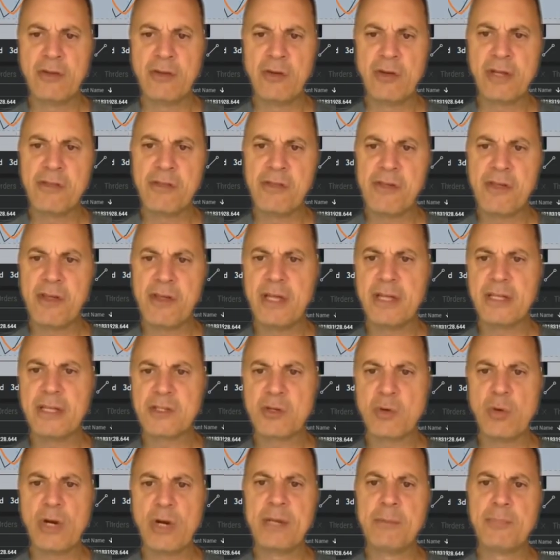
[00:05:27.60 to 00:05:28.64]
and you can see
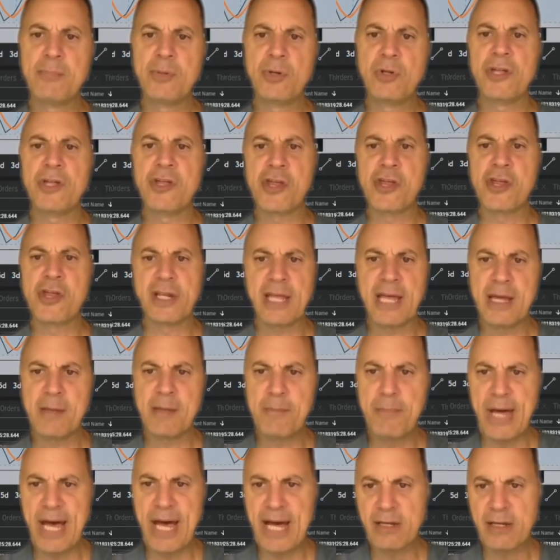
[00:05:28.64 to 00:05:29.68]
it's quite bullish. It
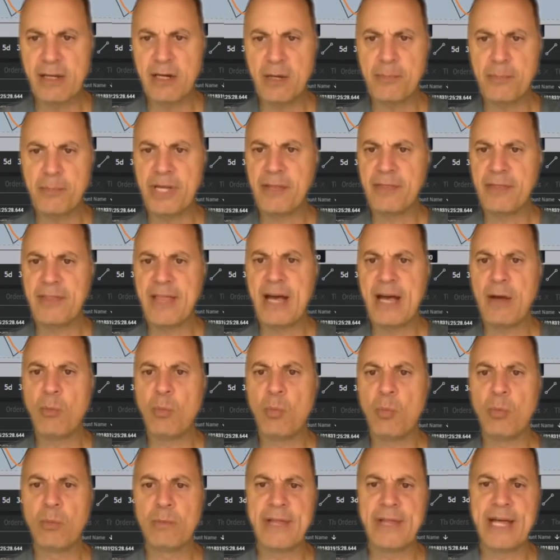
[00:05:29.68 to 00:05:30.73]
came back up, hit
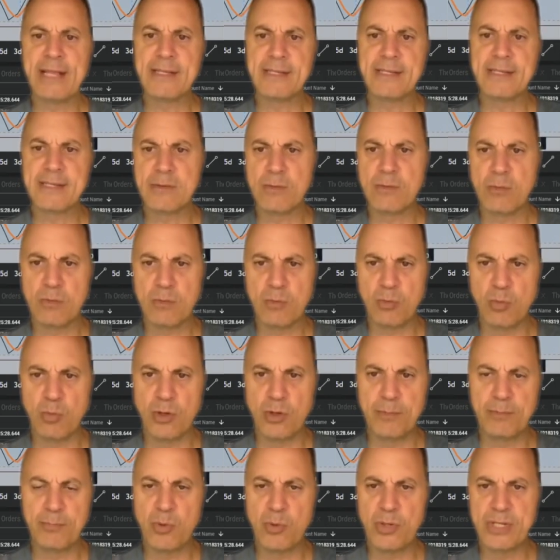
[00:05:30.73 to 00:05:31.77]
that
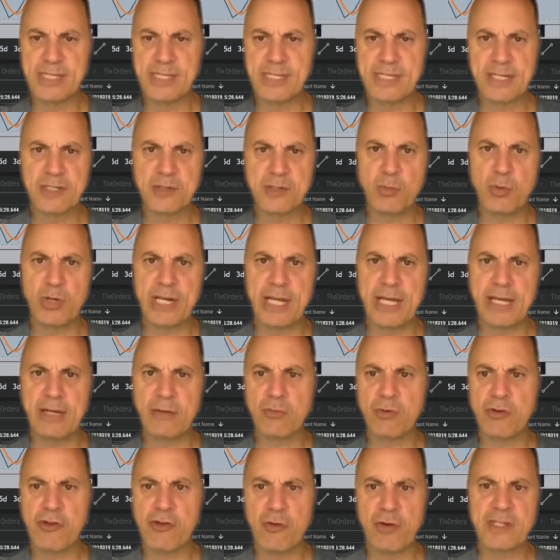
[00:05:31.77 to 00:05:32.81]

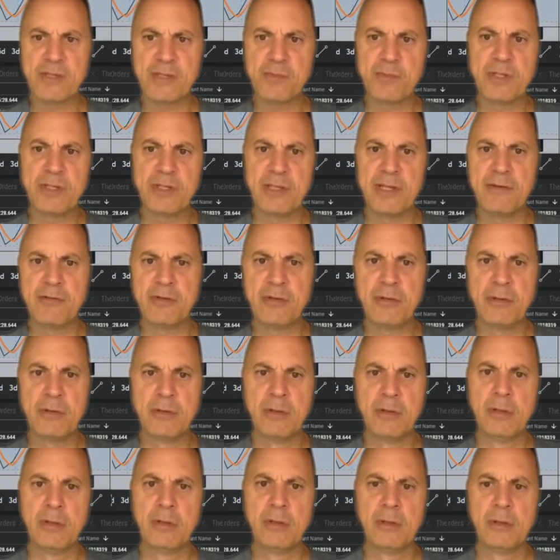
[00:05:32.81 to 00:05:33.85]
1.618 retracement level
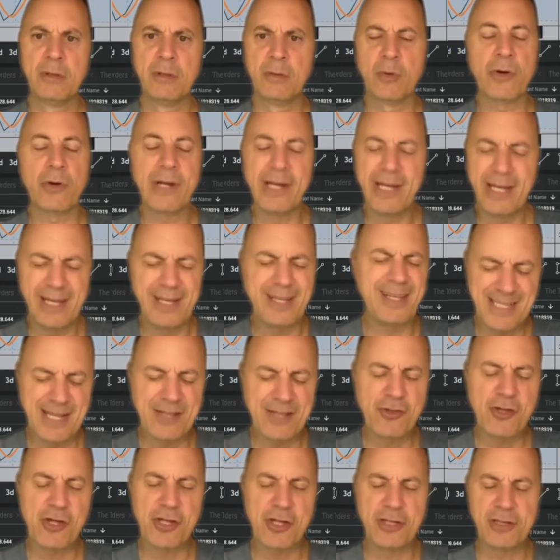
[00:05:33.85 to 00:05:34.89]
or
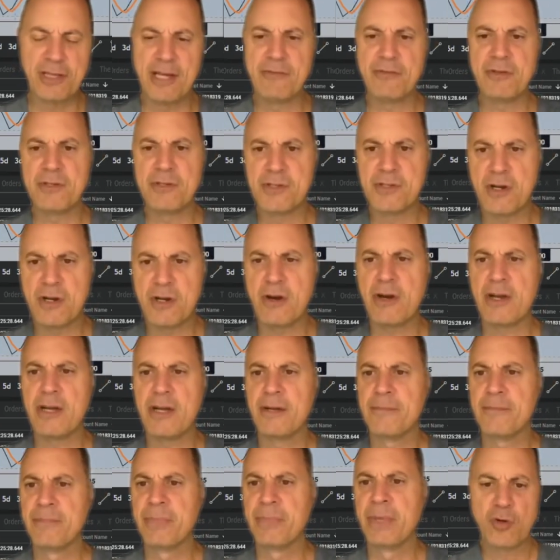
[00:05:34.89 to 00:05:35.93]
extension level.
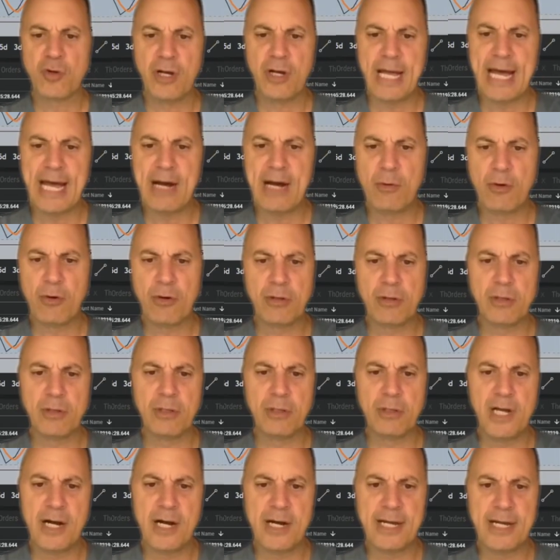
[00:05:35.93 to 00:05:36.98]
Sorry. Let's draw our
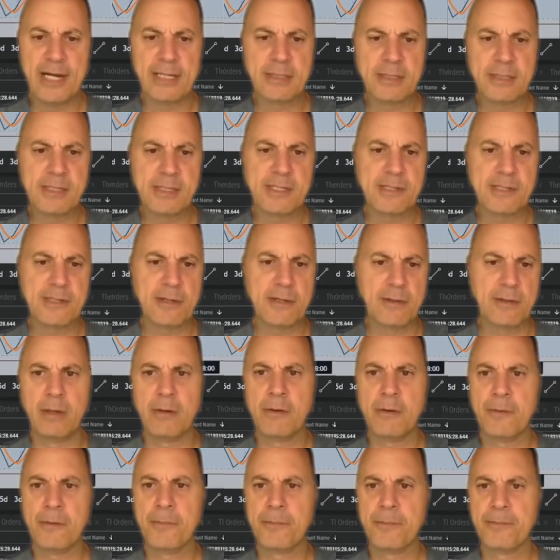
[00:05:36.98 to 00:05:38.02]
lines
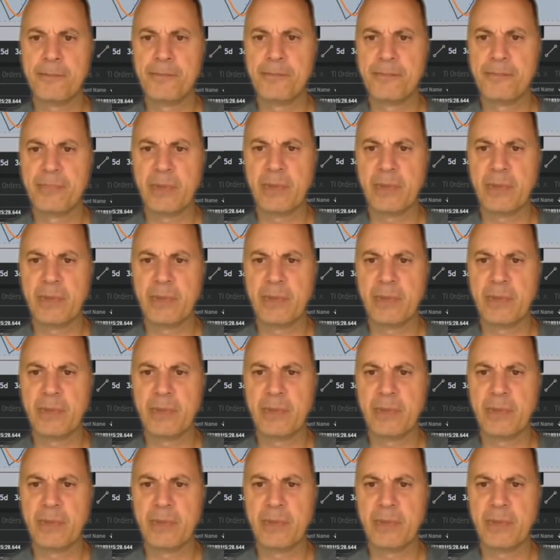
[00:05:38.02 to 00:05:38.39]
here.